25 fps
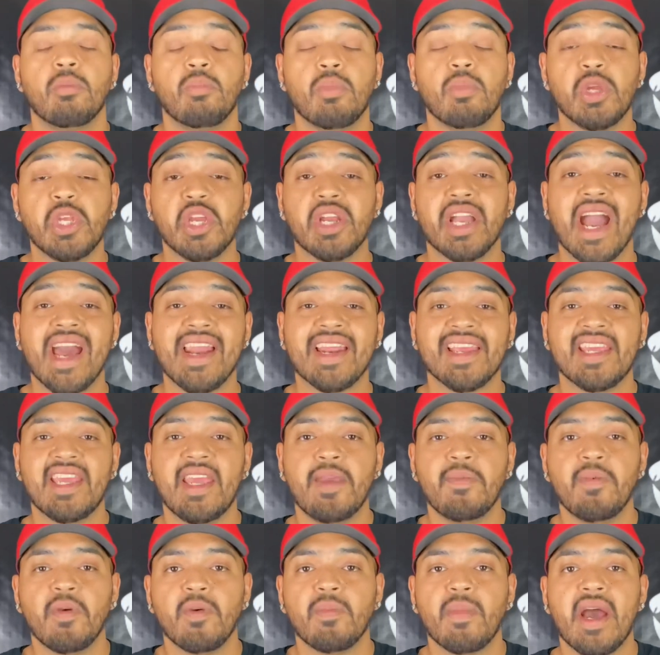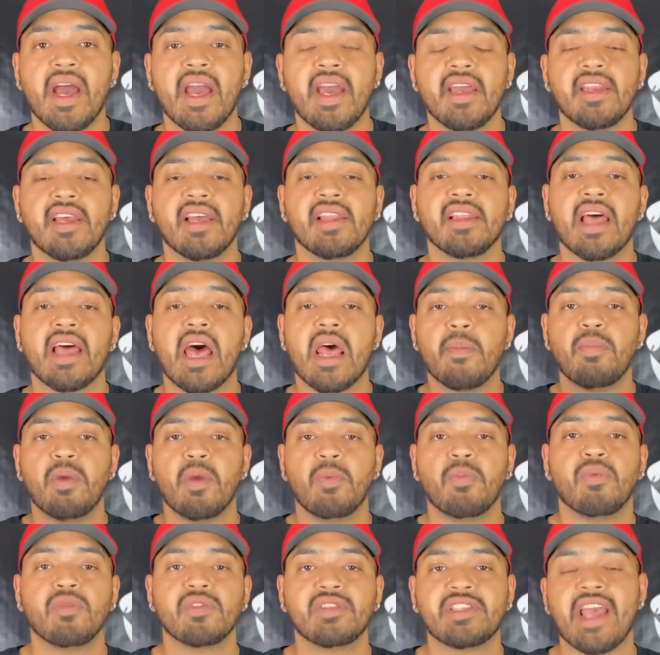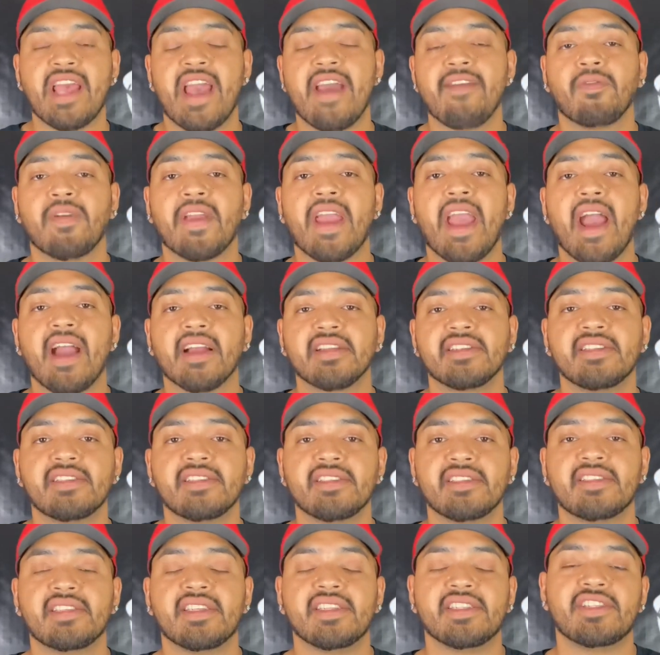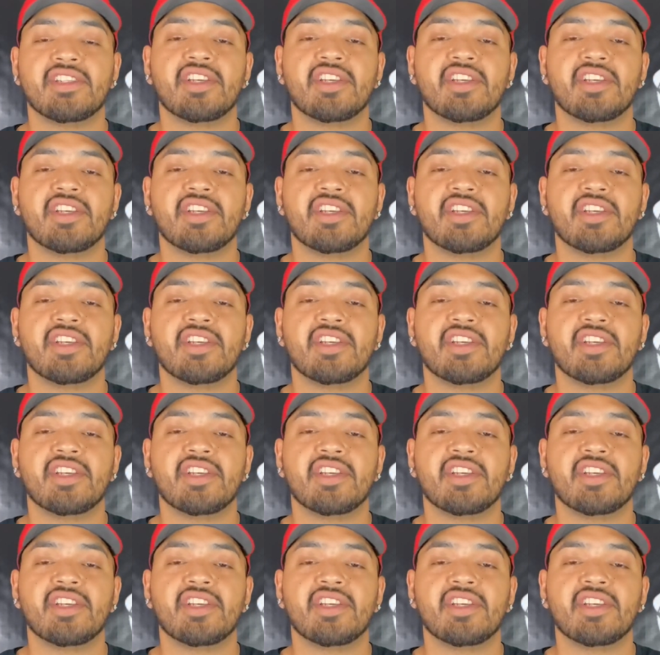But you got to keep in mind, a lot of pit bulls have reactions to